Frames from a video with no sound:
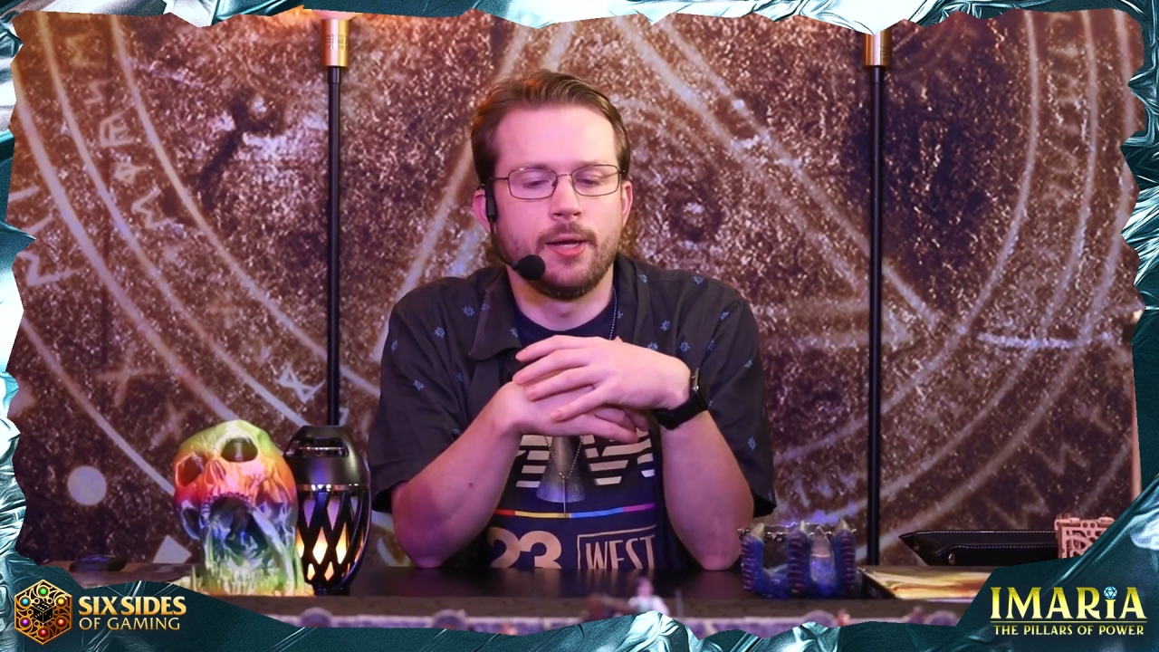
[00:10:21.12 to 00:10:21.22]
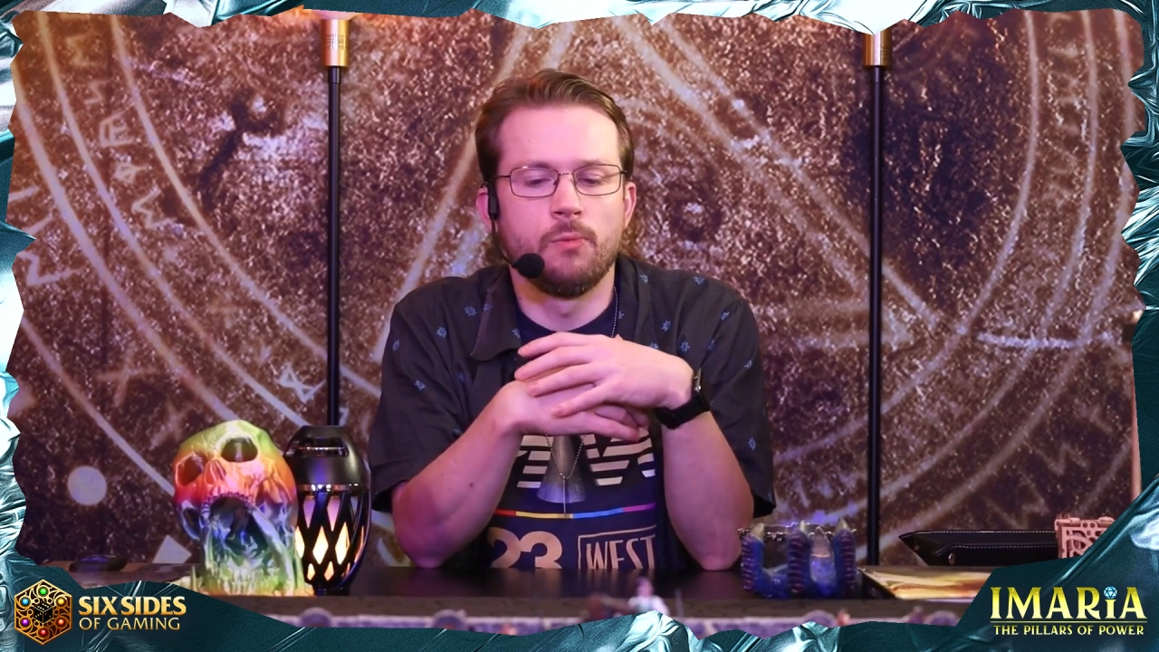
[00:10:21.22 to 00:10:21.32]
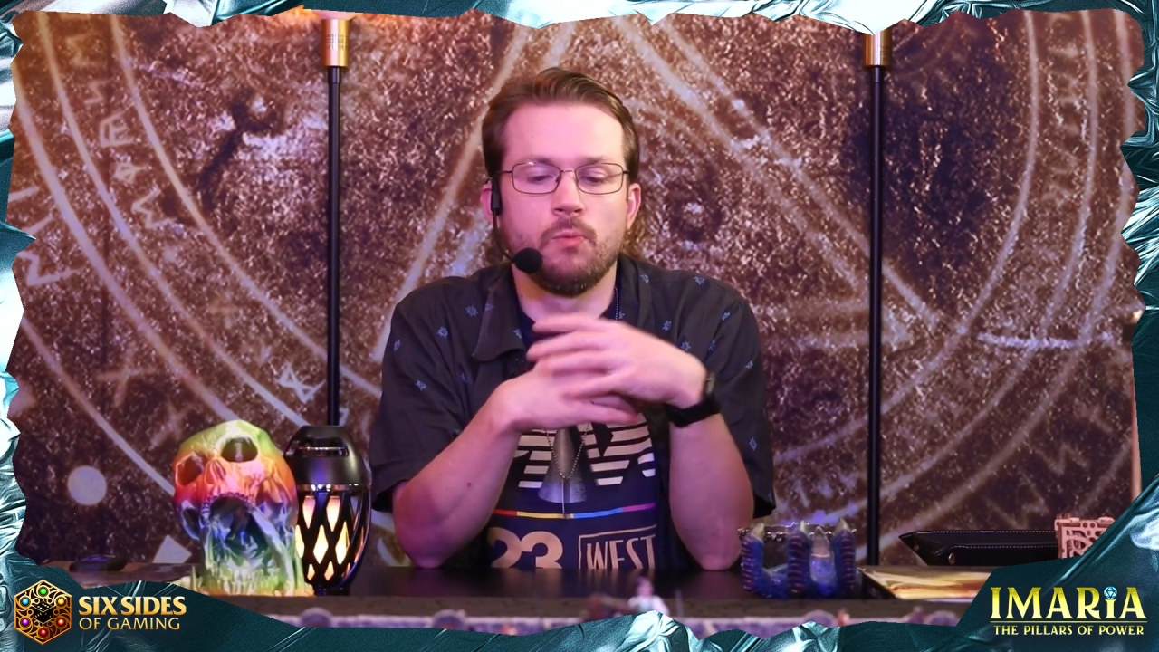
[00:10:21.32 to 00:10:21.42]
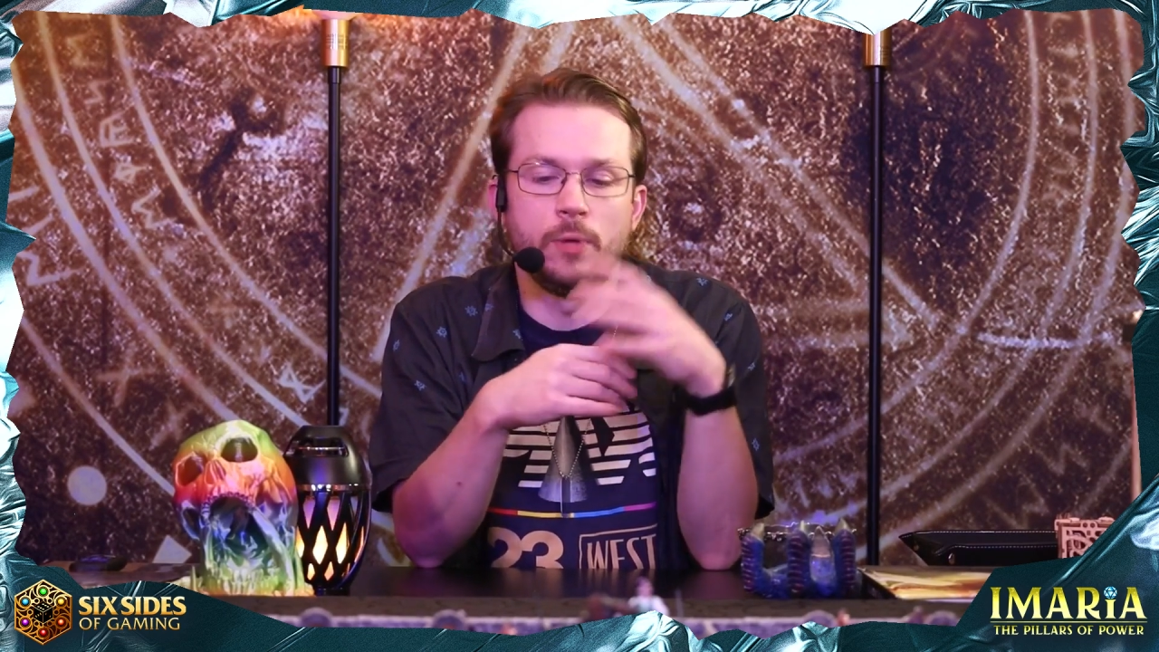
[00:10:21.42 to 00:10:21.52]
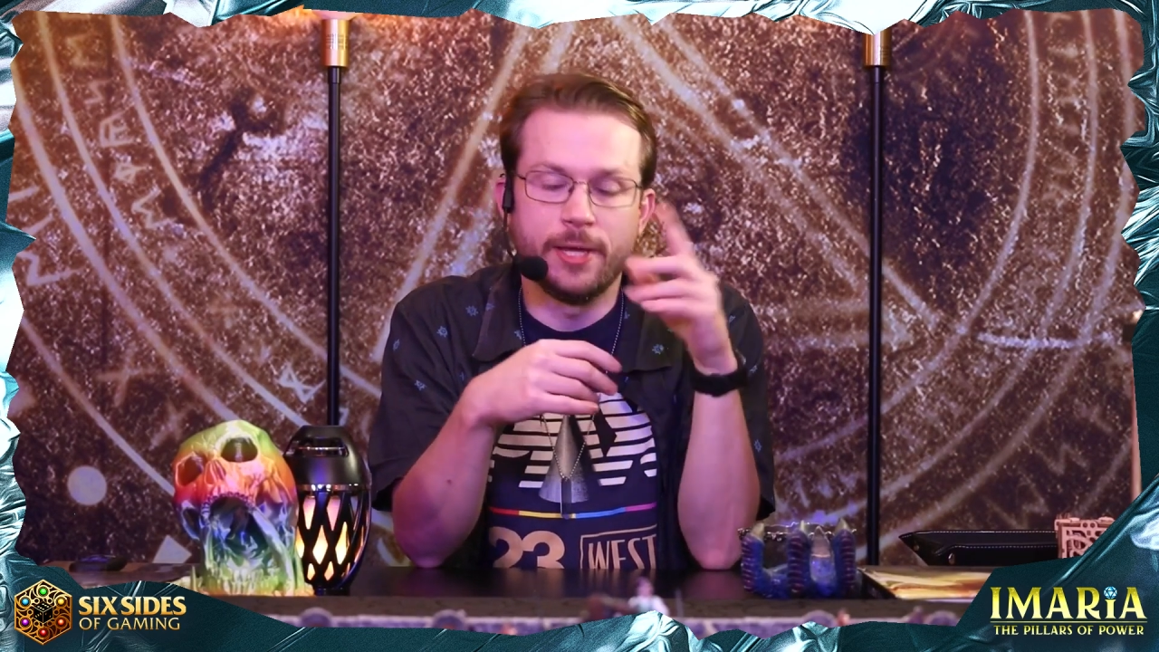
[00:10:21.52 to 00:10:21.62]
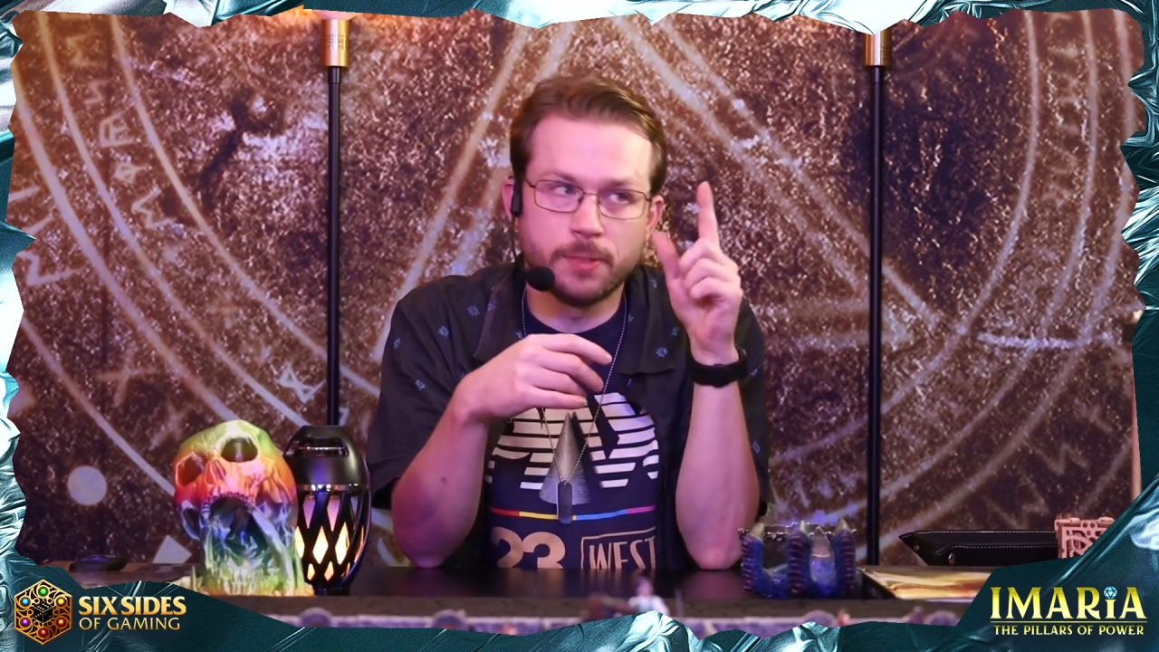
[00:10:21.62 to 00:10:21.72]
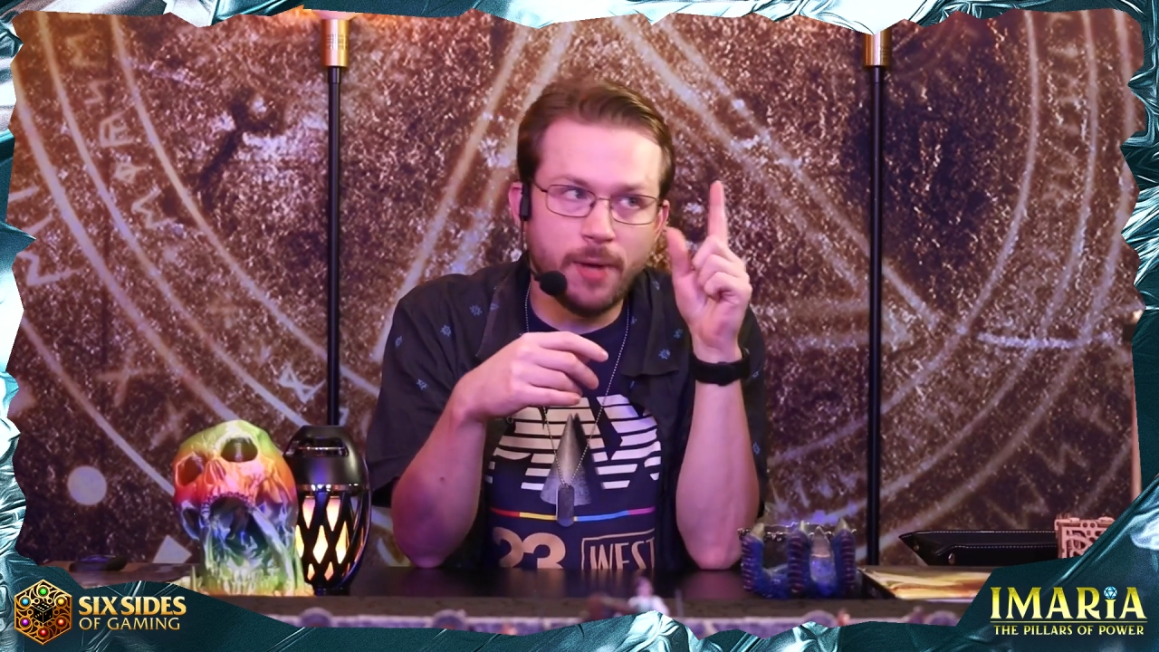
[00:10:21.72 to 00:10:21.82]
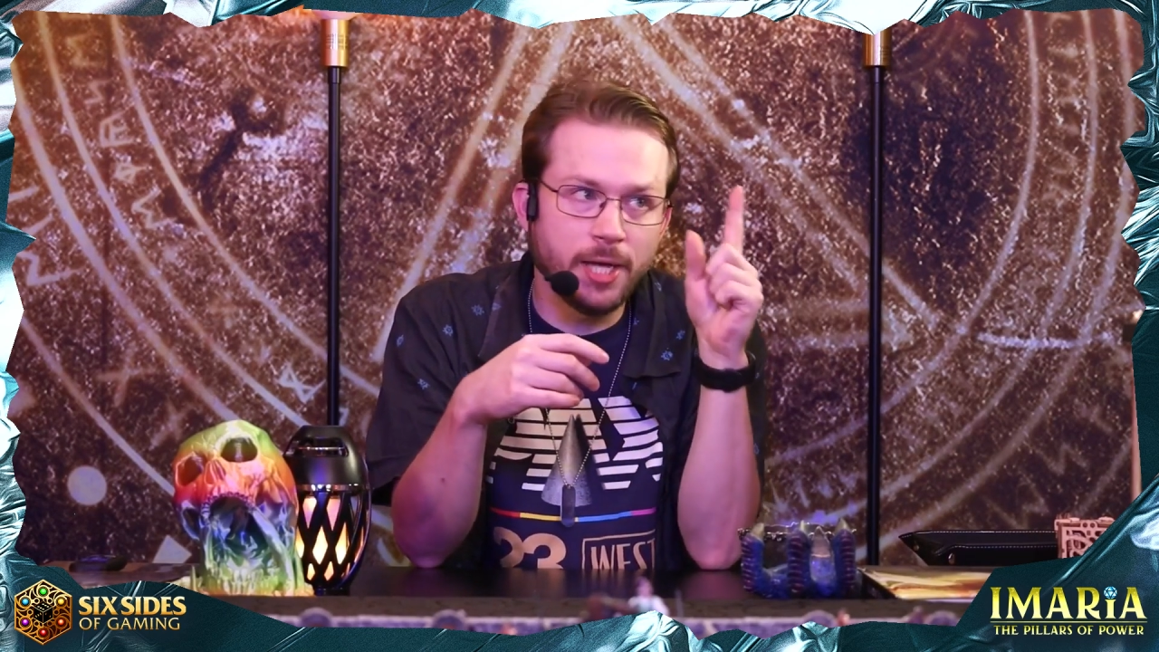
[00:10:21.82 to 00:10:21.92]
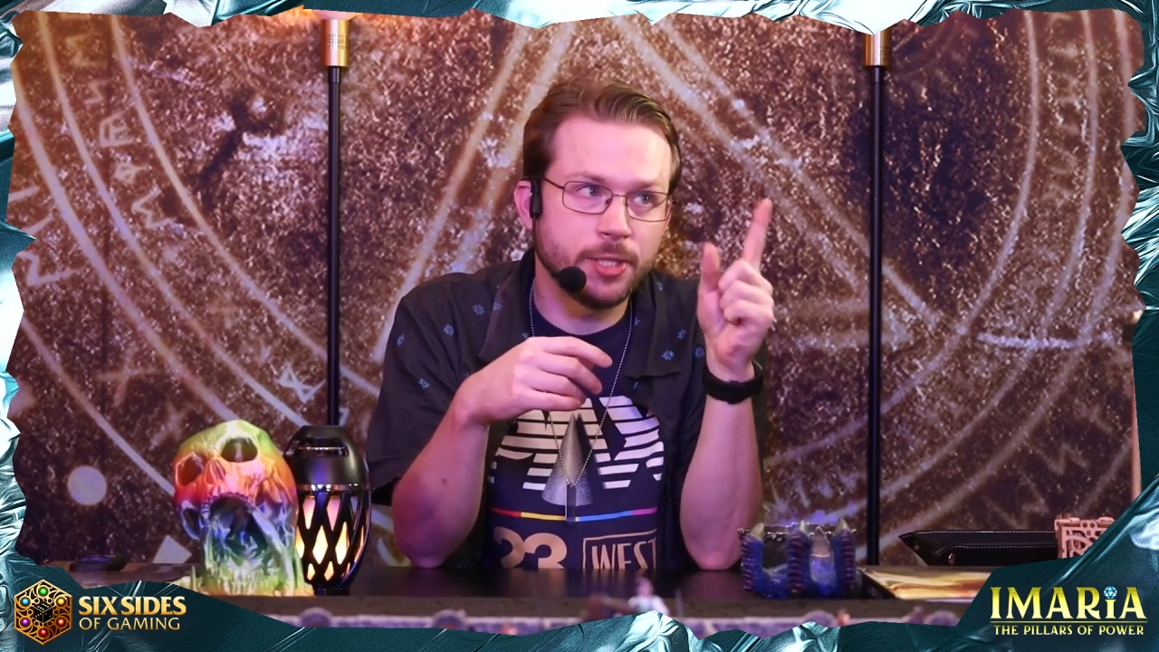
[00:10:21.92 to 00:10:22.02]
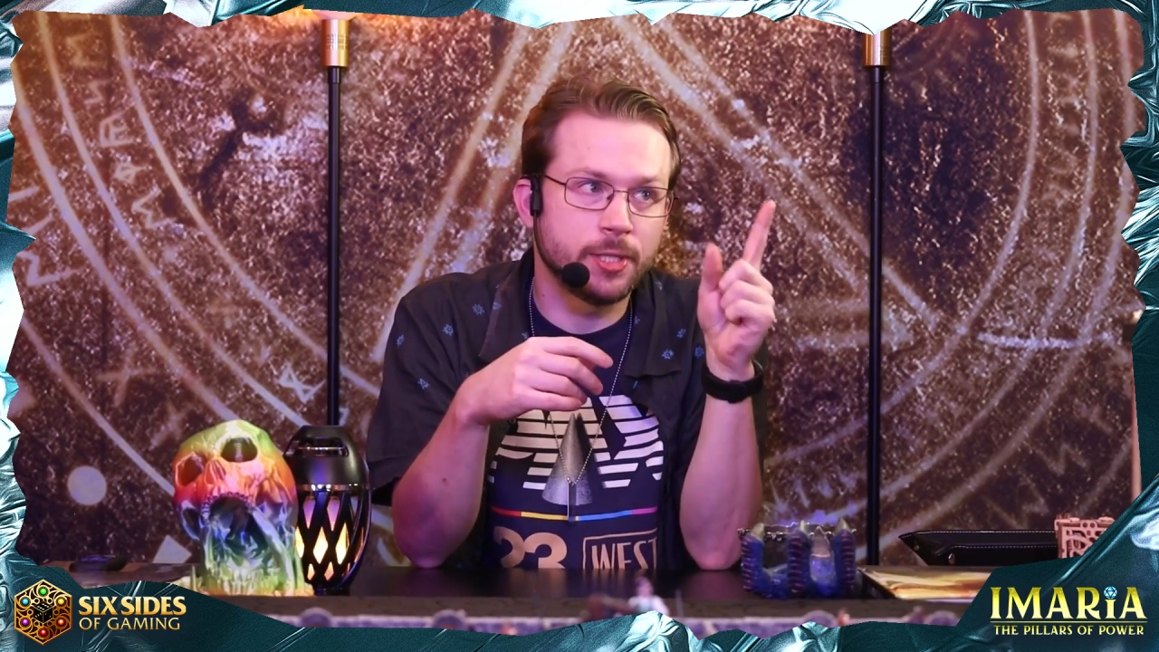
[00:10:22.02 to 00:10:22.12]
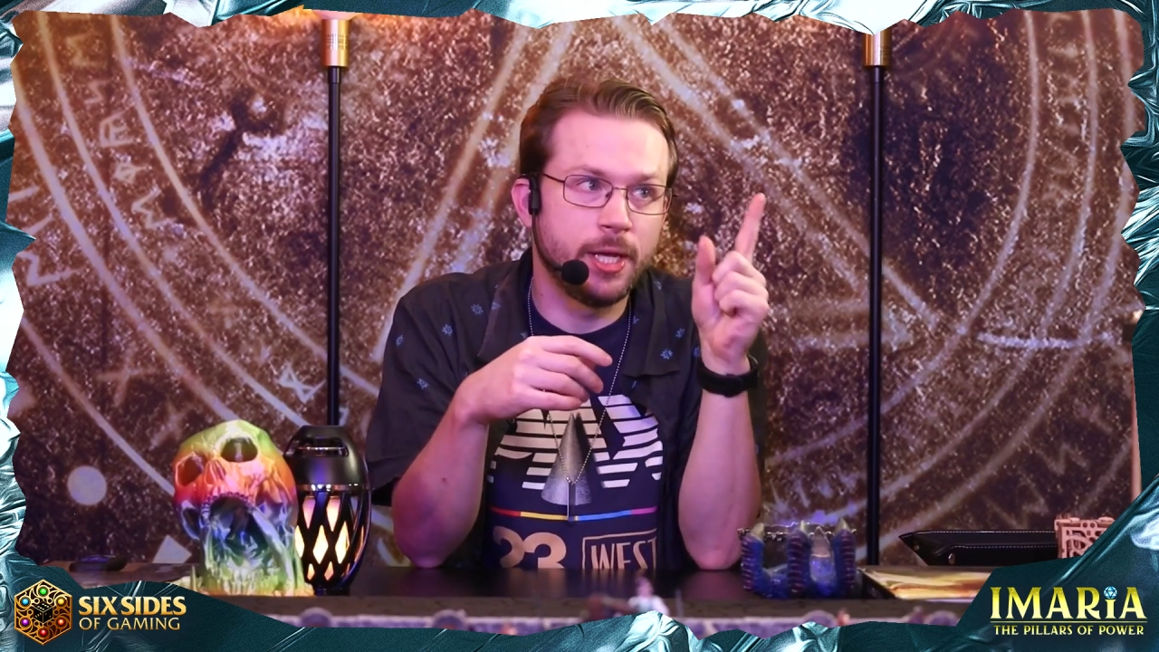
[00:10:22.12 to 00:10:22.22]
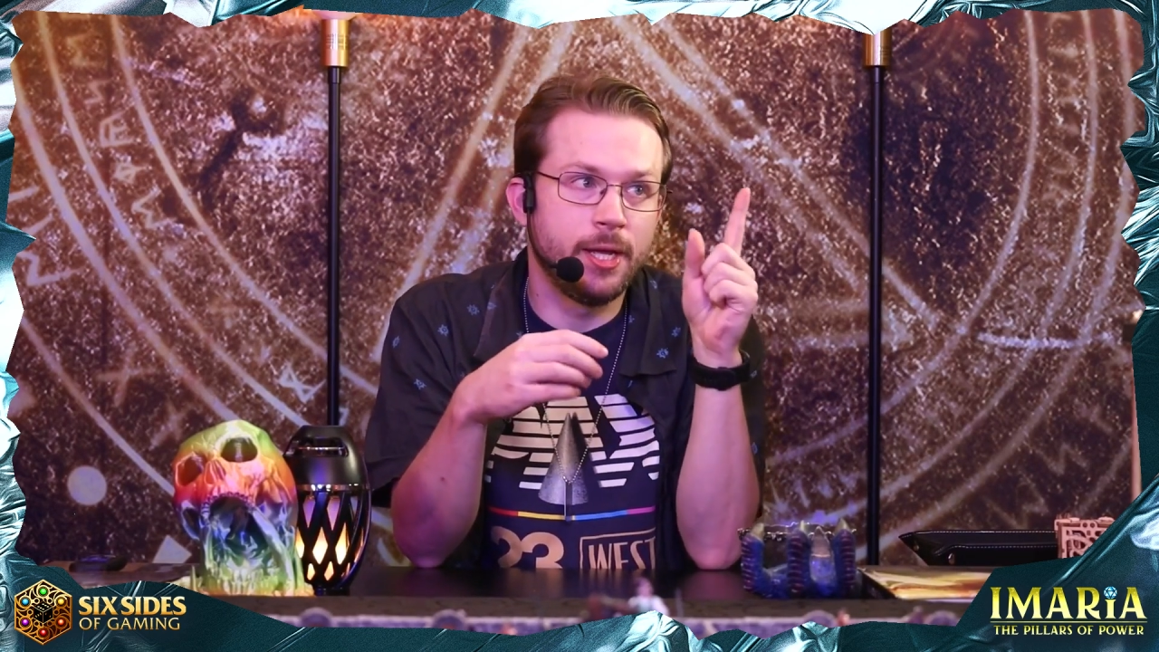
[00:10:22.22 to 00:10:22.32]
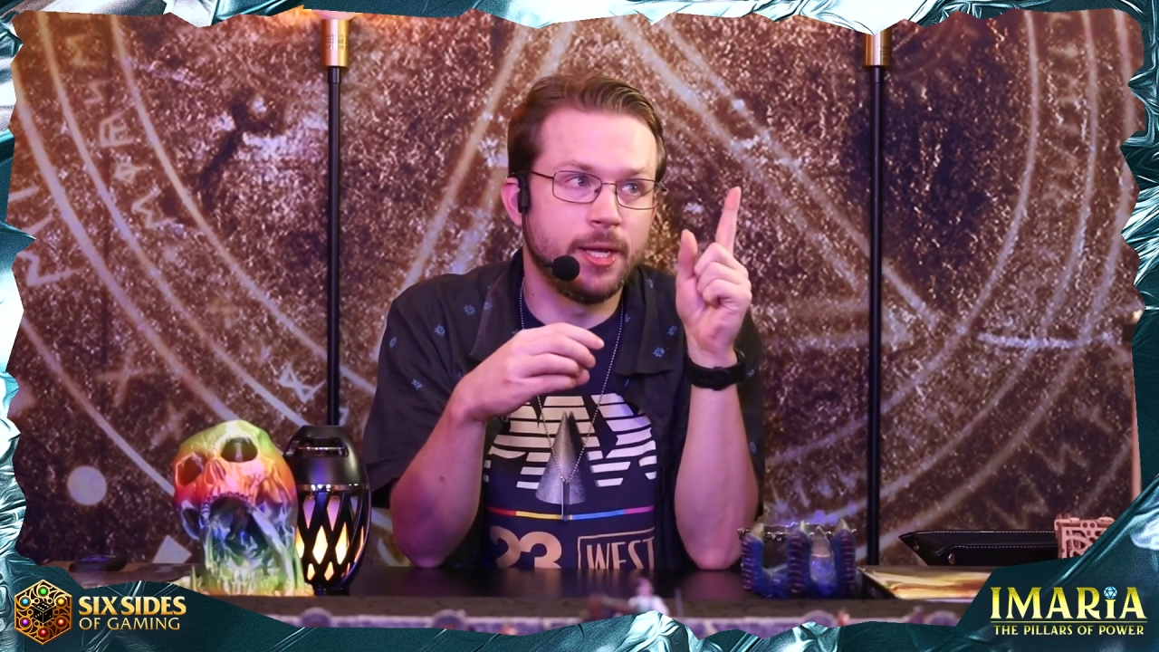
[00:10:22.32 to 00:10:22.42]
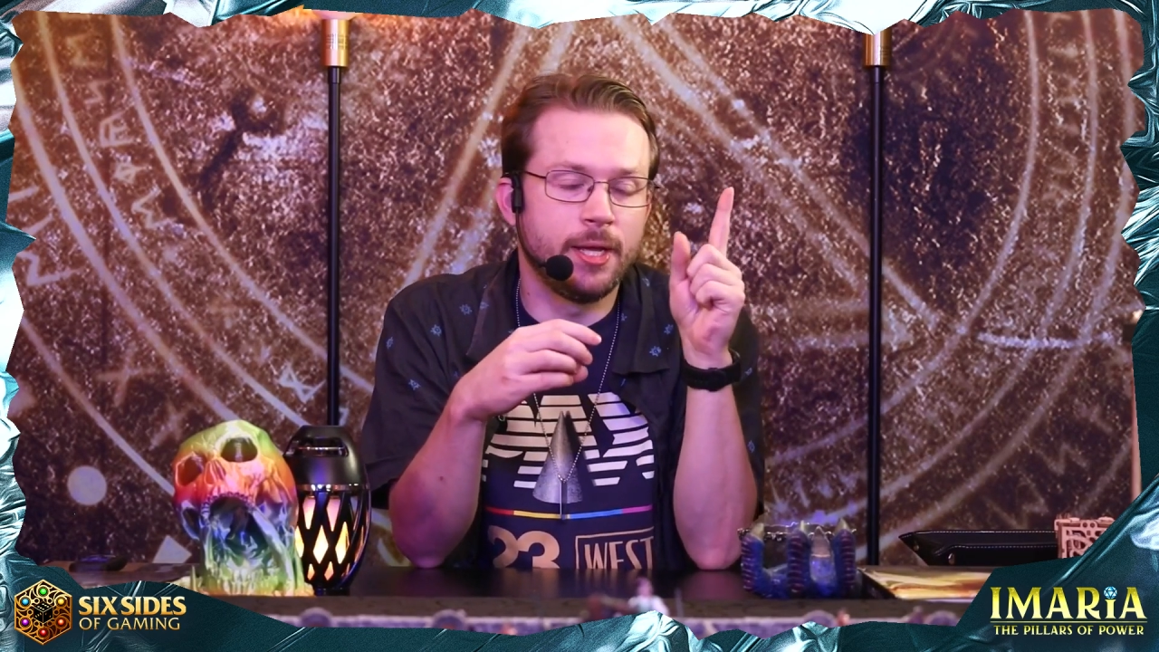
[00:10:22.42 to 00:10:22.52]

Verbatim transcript: It's That's magic, what's important.